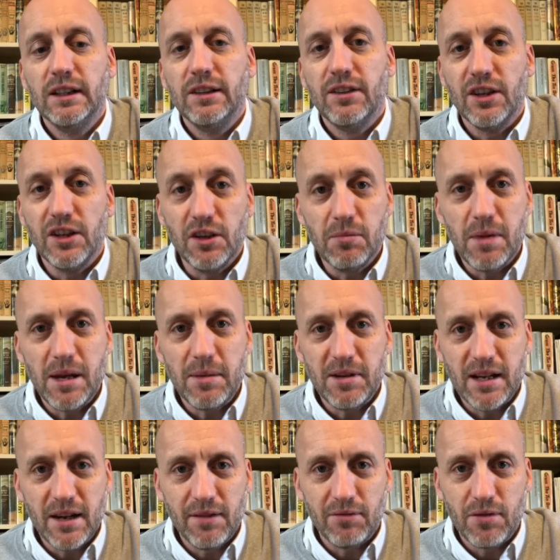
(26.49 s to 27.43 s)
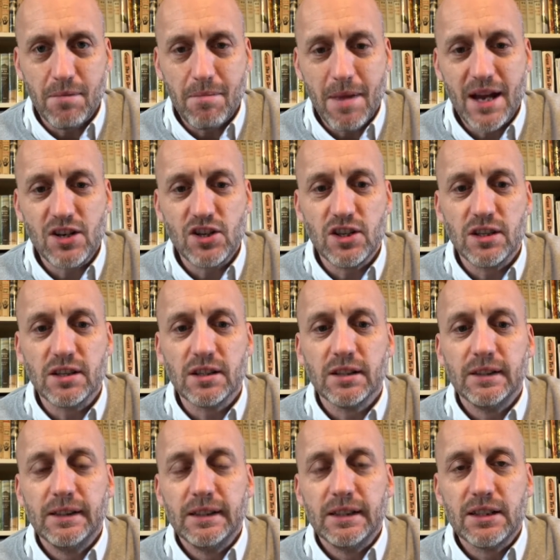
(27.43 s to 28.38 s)
that you maybe never imagined
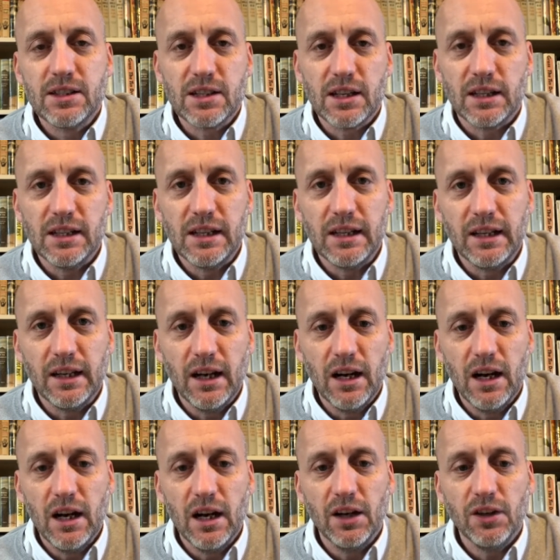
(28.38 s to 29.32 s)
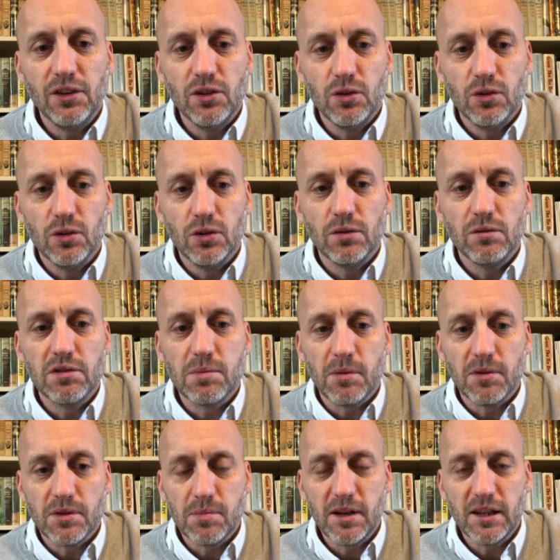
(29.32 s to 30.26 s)
suddenly are your
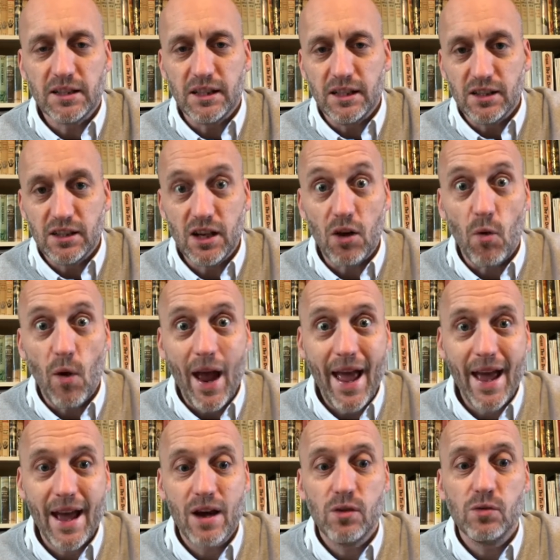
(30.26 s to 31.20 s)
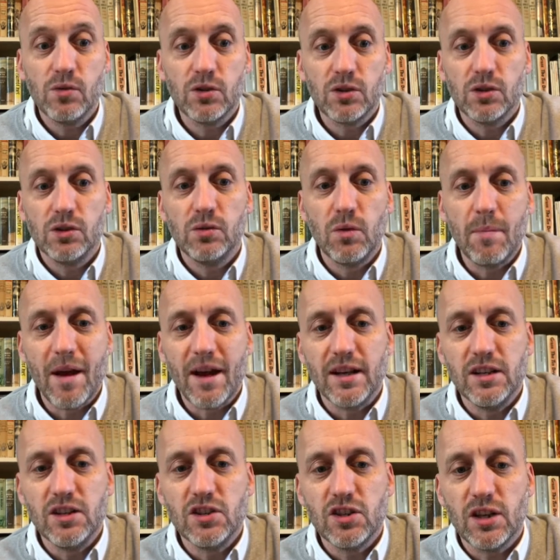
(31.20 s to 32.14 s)
responsibility. So how do we
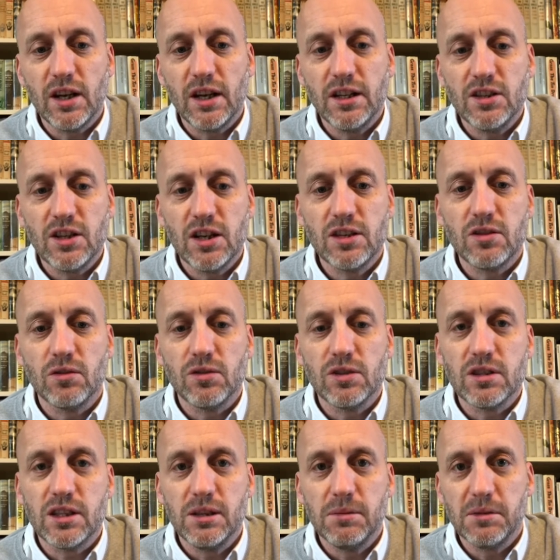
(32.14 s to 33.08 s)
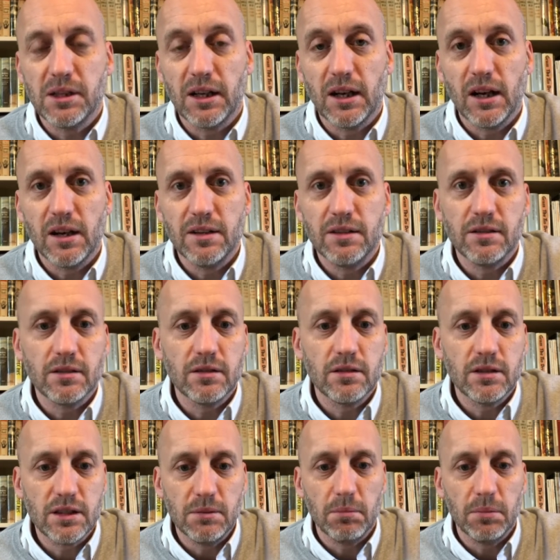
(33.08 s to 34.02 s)
manage a schedule that seems inclined
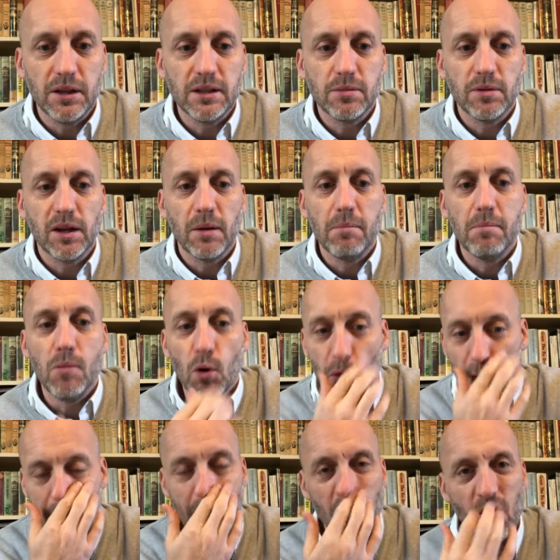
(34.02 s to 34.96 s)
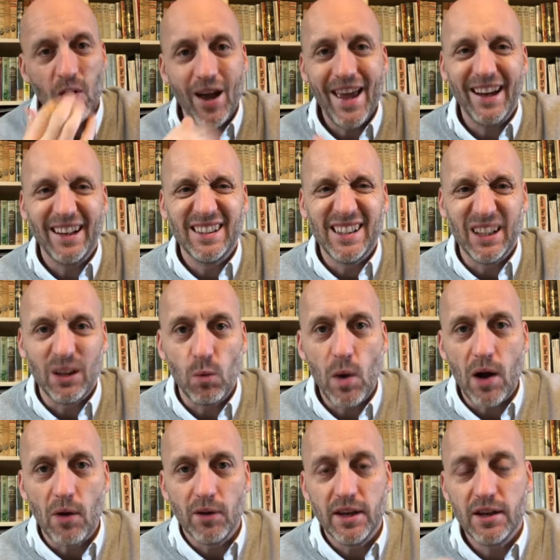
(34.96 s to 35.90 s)
simply to become more and more hectic?
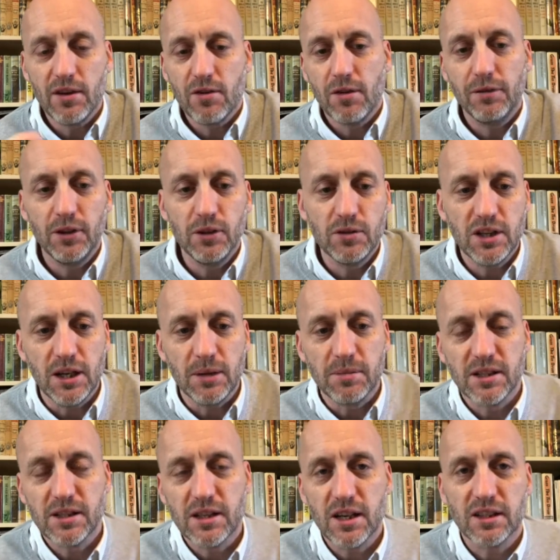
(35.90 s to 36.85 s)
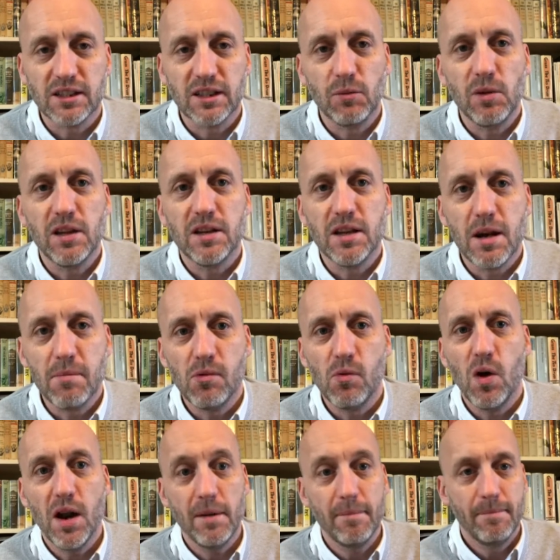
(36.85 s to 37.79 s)
Well, here are a few tips, starting with number
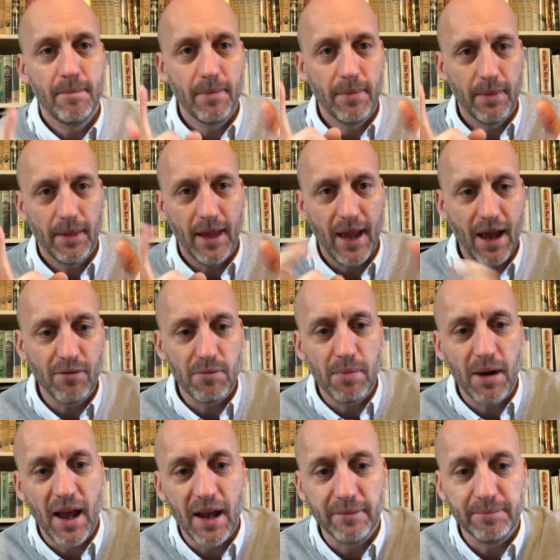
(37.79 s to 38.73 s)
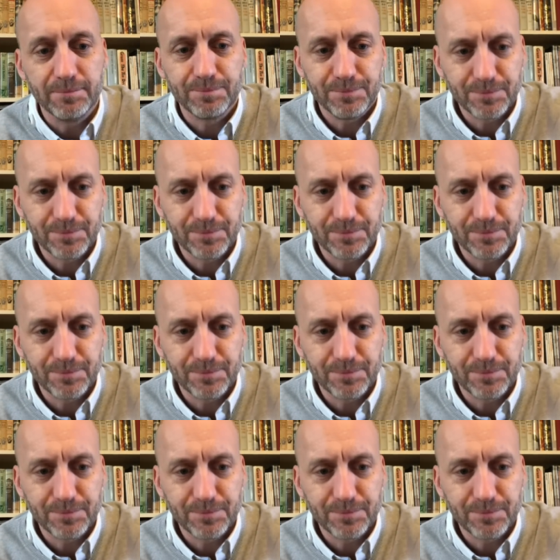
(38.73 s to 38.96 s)
one, have a plan